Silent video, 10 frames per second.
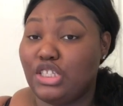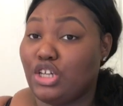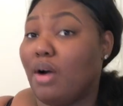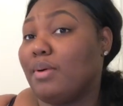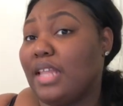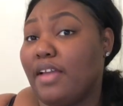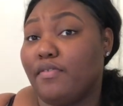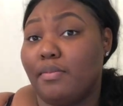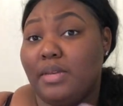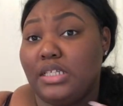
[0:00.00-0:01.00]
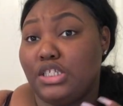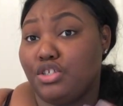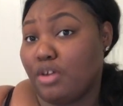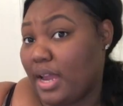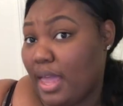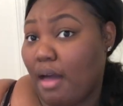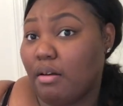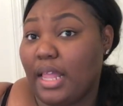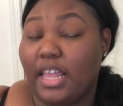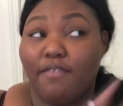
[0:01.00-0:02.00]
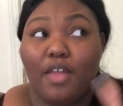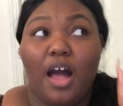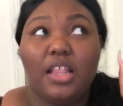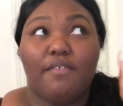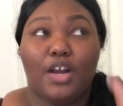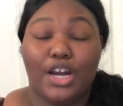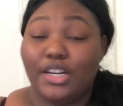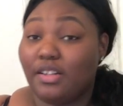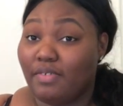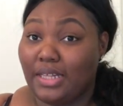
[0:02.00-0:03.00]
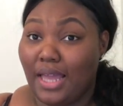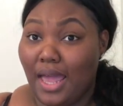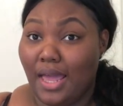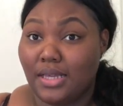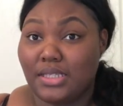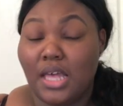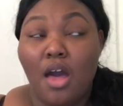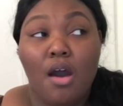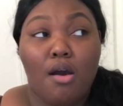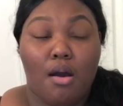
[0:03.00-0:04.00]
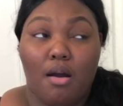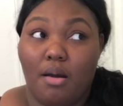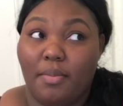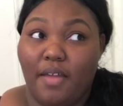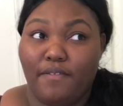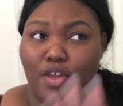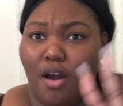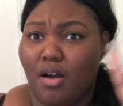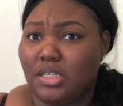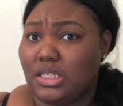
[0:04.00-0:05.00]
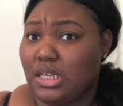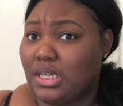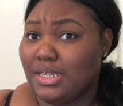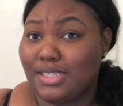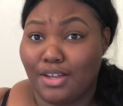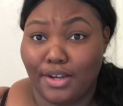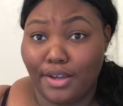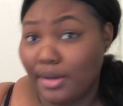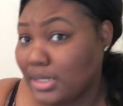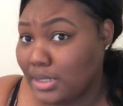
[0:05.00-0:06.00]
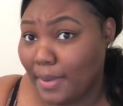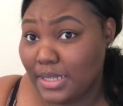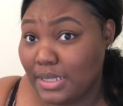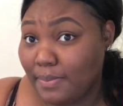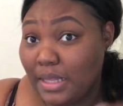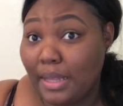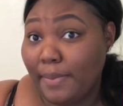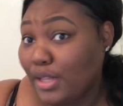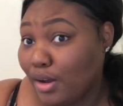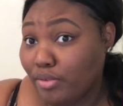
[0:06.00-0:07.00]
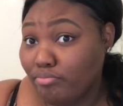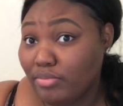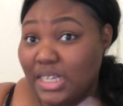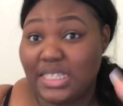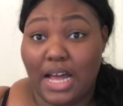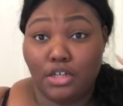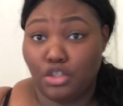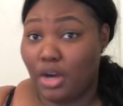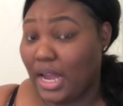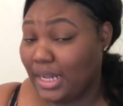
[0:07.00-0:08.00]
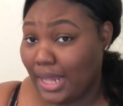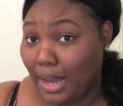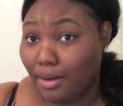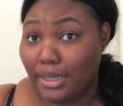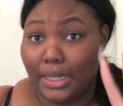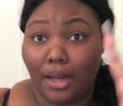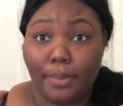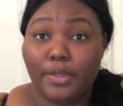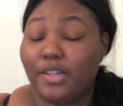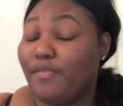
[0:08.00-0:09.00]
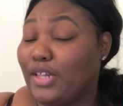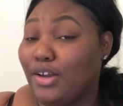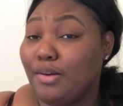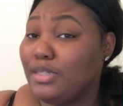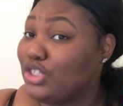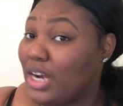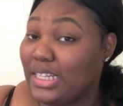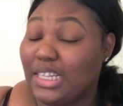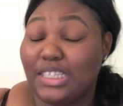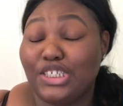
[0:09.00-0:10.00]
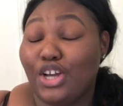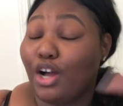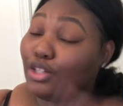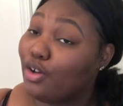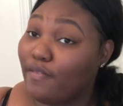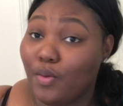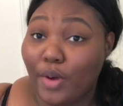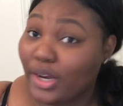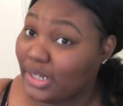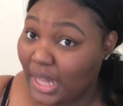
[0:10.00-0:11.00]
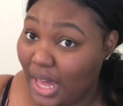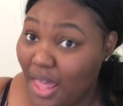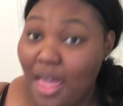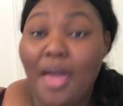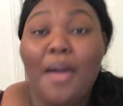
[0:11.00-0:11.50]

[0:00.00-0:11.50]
that y'all would like for me to try out, like if y'all have heard of any hacks, if y'all just are curious about something, let me know, because I'll try it out and I'll upload a video of me trying it and let y'all know if it worked or not.